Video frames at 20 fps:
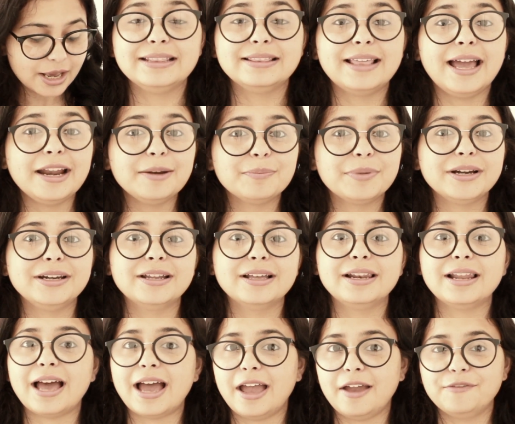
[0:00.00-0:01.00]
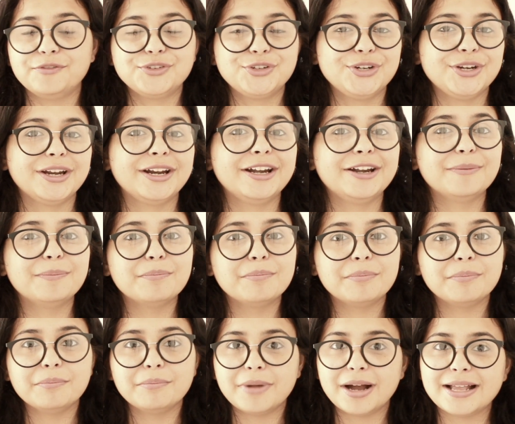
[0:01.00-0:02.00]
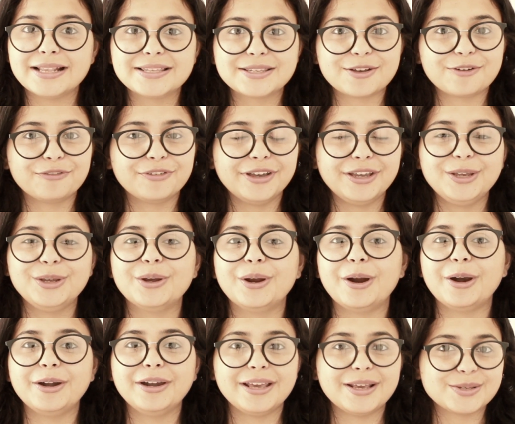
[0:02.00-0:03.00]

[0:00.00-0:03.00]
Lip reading: In that bundle I have shared months of a year,